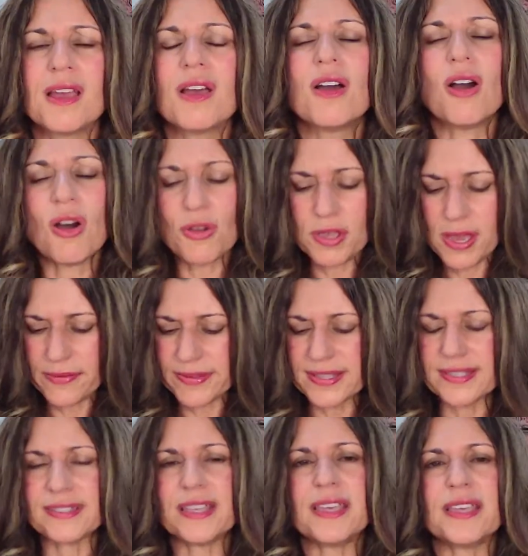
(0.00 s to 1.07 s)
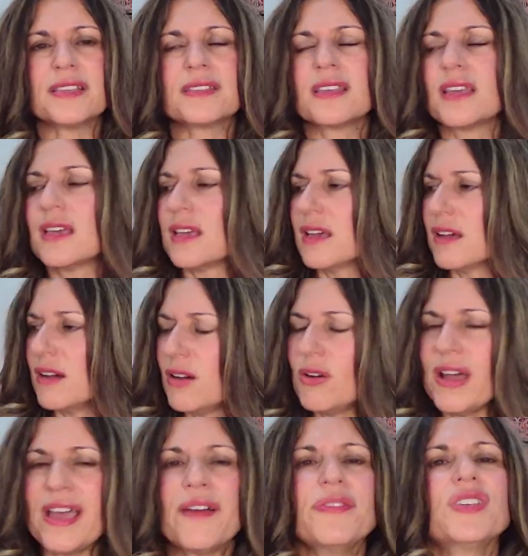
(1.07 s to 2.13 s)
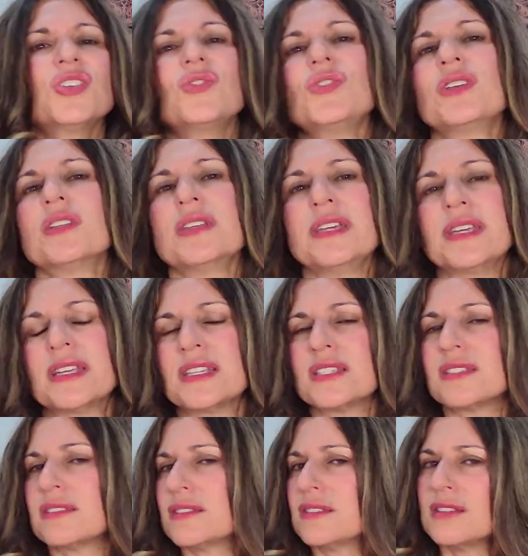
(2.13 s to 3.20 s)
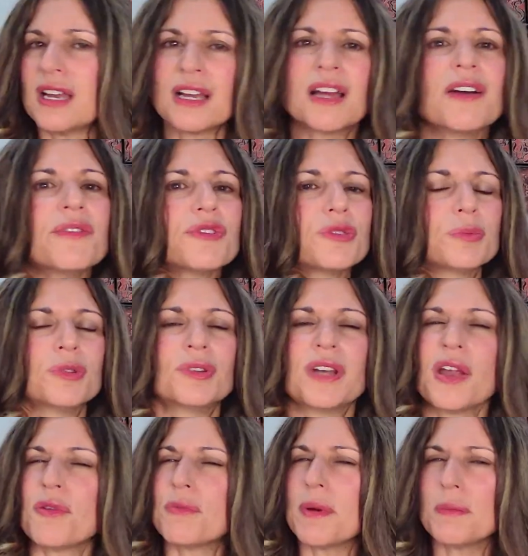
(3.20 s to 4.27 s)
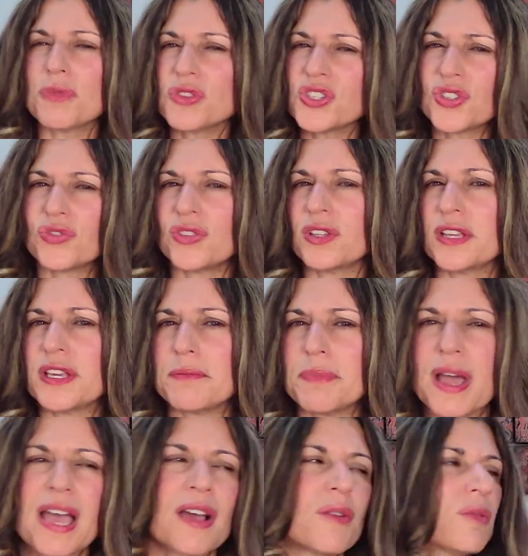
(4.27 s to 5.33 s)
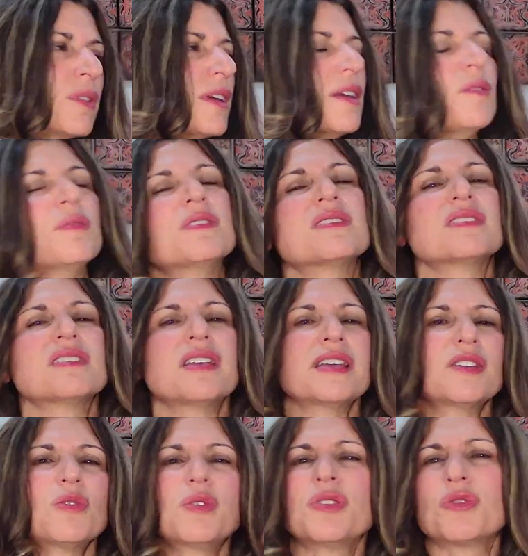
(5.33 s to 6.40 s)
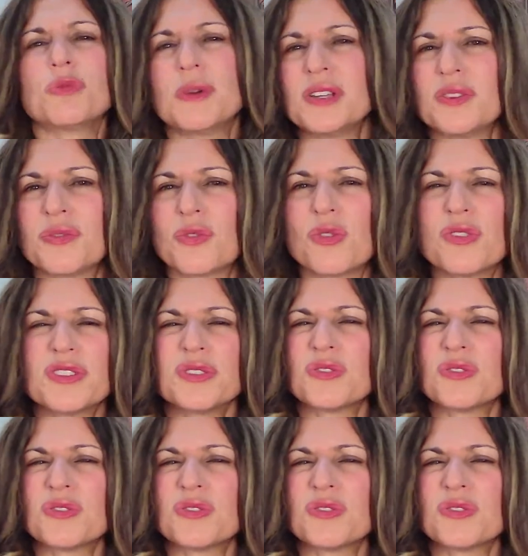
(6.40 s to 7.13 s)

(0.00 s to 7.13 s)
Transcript: All you have to say is, oh, I have this feeling, it's uncomfortable, and I remember this feeling back when I was like going through my divorce.